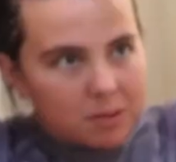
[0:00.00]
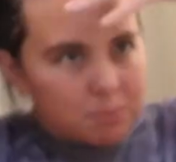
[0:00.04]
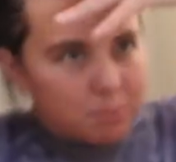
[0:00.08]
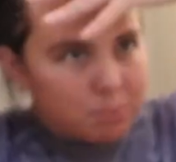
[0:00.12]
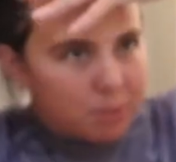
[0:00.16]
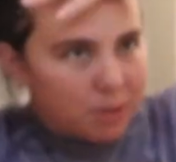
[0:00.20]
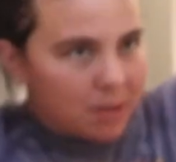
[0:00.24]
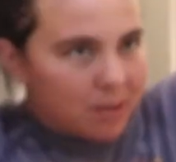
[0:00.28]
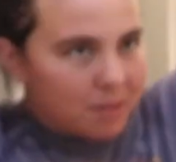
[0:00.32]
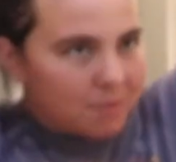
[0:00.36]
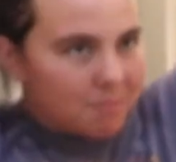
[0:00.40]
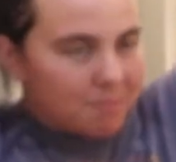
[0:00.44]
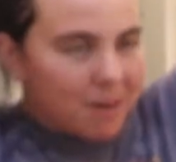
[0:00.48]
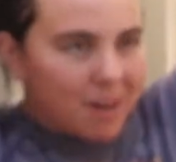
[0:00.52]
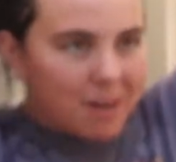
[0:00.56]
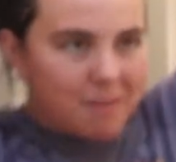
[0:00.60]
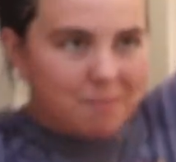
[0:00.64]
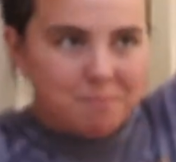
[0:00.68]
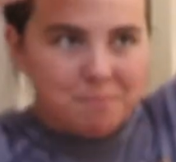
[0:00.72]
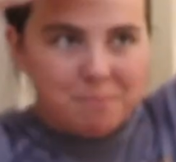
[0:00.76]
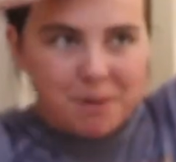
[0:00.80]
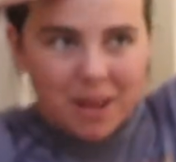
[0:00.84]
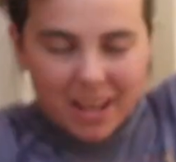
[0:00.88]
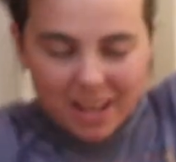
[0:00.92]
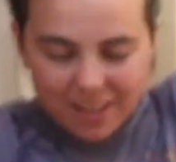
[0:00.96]
gonna put my
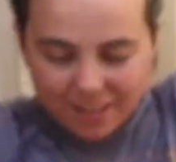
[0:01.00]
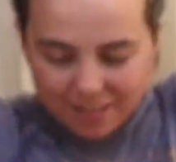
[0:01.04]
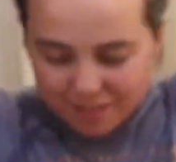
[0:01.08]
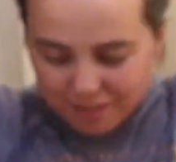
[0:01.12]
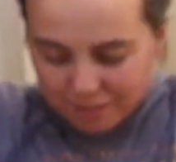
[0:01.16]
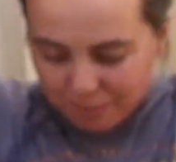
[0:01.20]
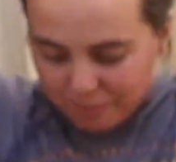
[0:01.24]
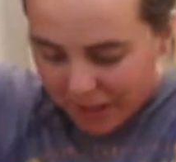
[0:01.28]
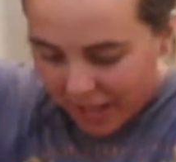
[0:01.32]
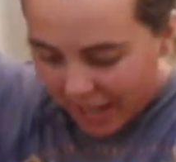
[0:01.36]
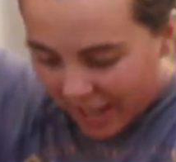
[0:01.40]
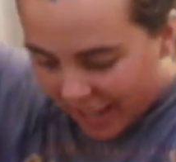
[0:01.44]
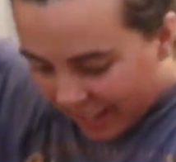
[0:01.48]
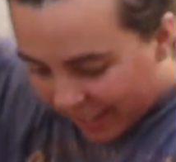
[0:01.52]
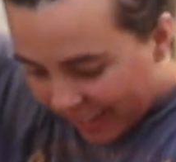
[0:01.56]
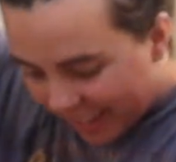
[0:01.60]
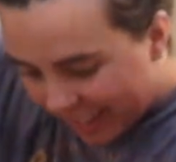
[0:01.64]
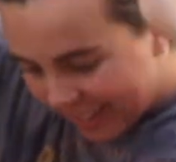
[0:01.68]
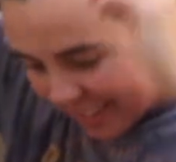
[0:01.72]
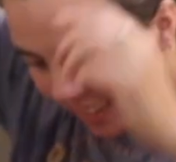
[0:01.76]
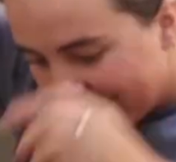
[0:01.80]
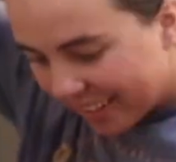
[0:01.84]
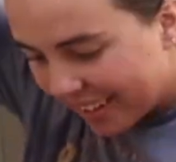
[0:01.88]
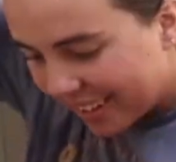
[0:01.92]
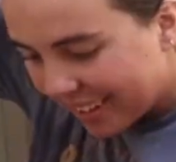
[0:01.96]
bangs back.
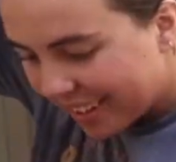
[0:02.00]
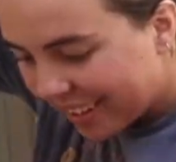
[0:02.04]
Cute.